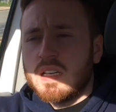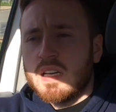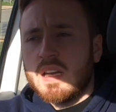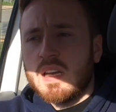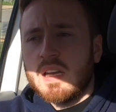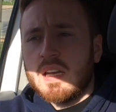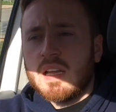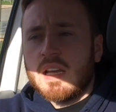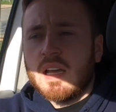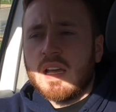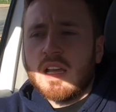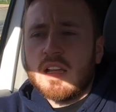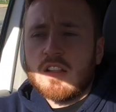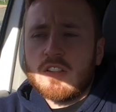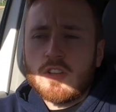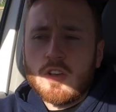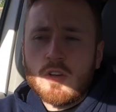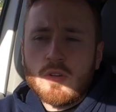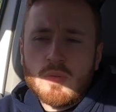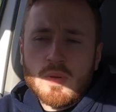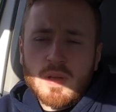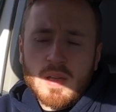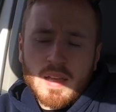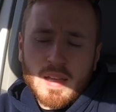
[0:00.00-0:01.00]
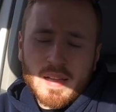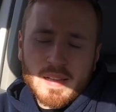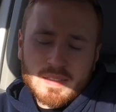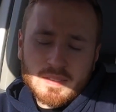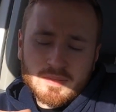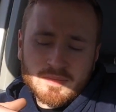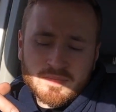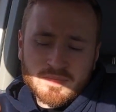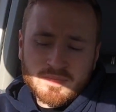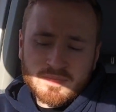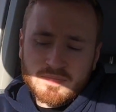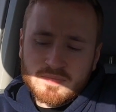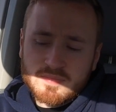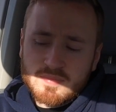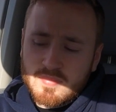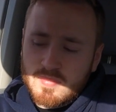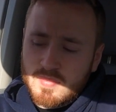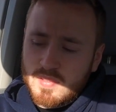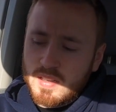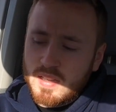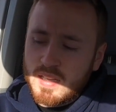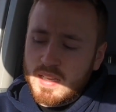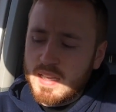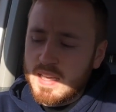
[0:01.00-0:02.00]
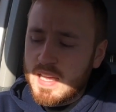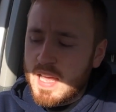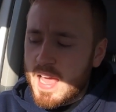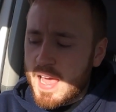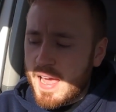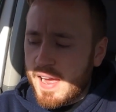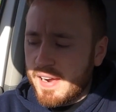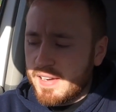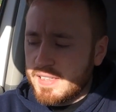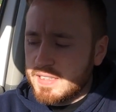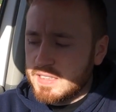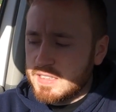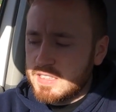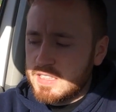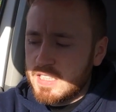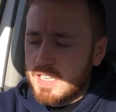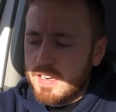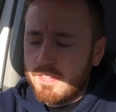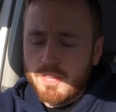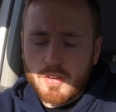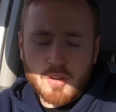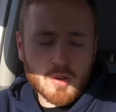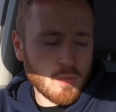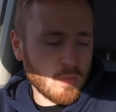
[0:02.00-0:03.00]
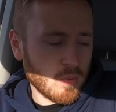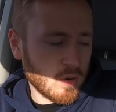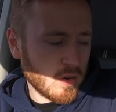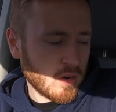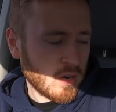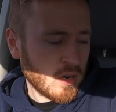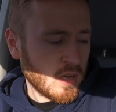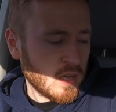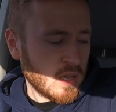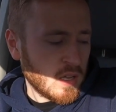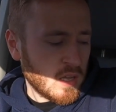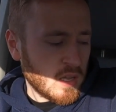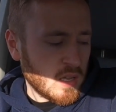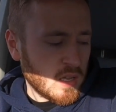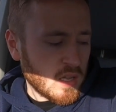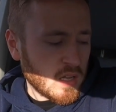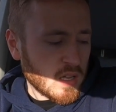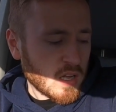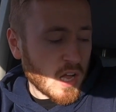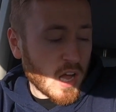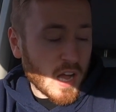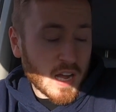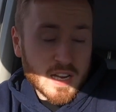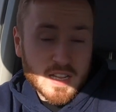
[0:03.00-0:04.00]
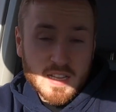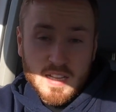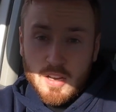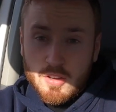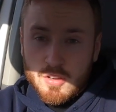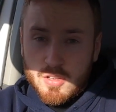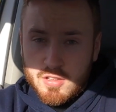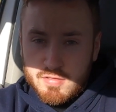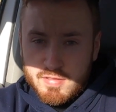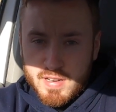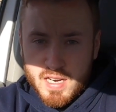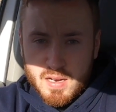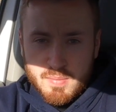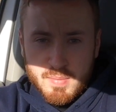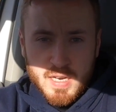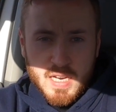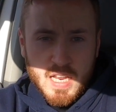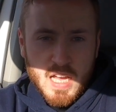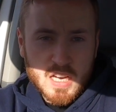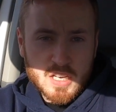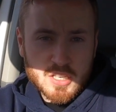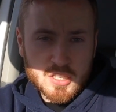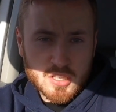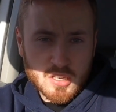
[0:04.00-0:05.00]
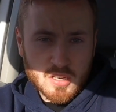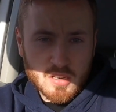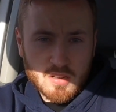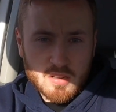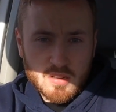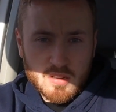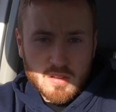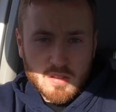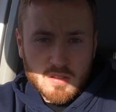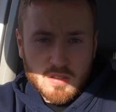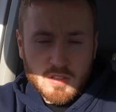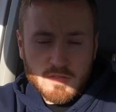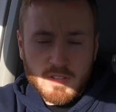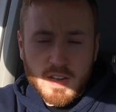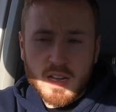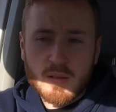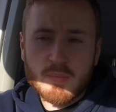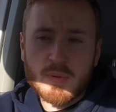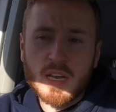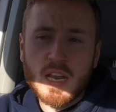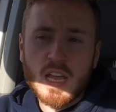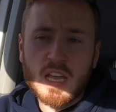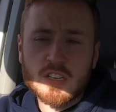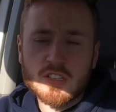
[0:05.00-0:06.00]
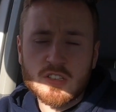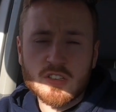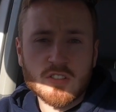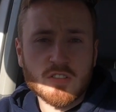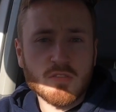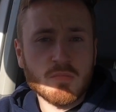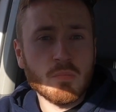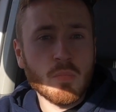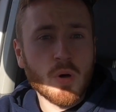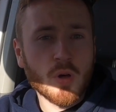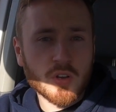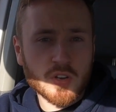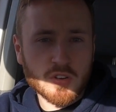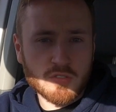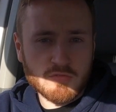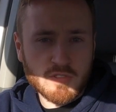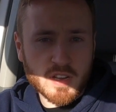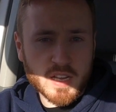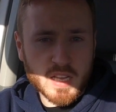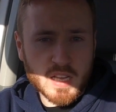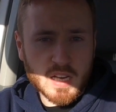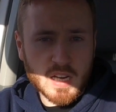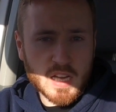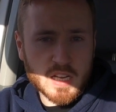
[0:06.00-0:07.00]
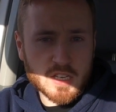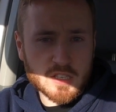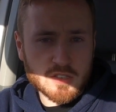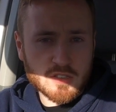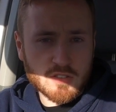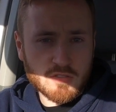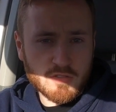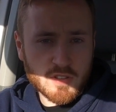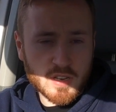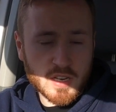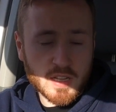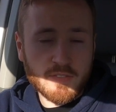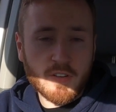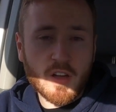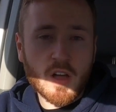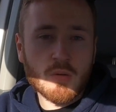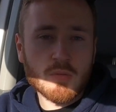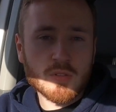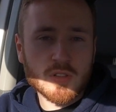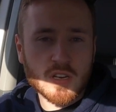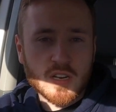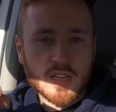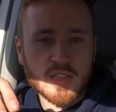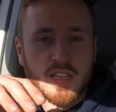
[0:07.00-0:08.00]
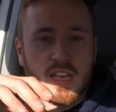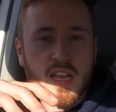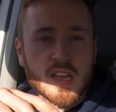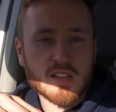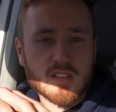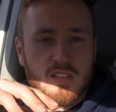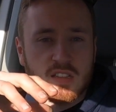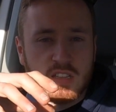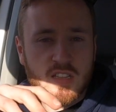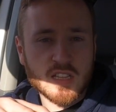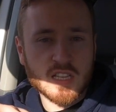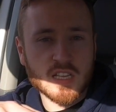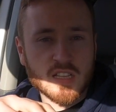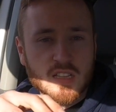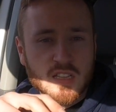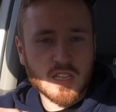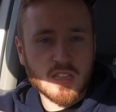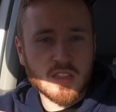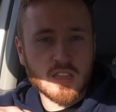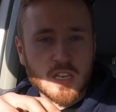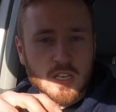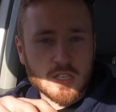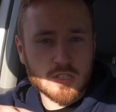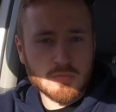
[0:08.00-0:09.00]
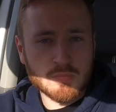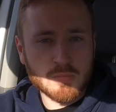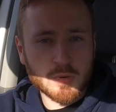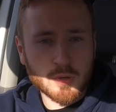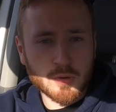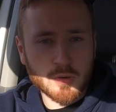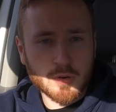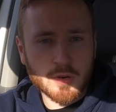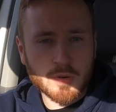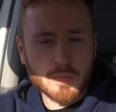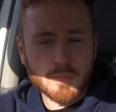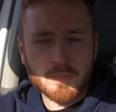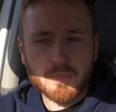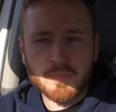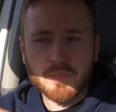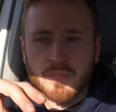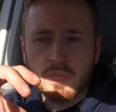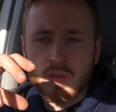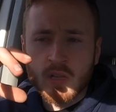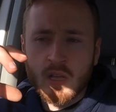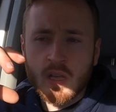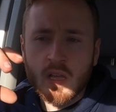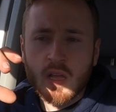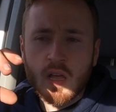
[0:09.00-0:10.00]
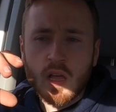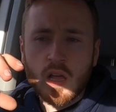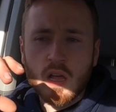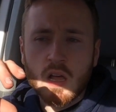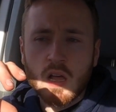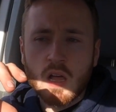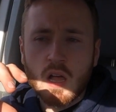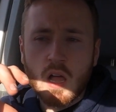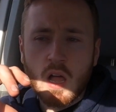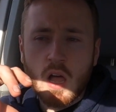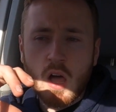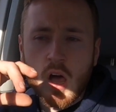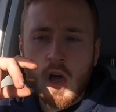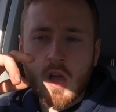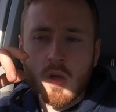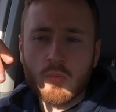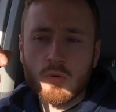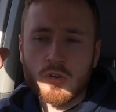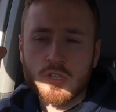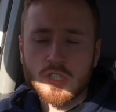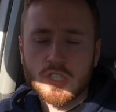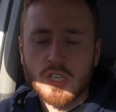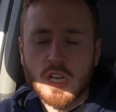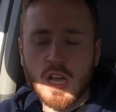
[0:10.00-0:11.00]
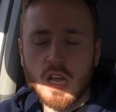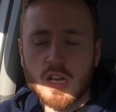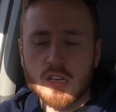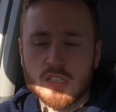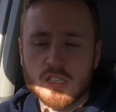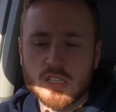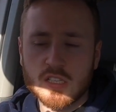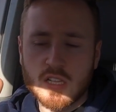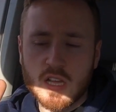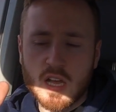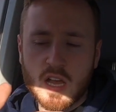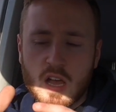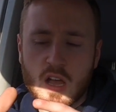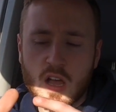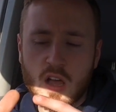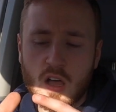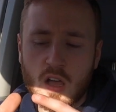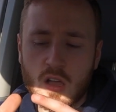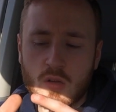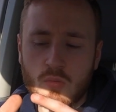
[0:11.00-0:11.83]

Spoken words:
that. So yeah, it's a difficult one. I can tell you the recommendations. The recommendations are modern regulations, really. If I was going to test the 16th edition board, chances are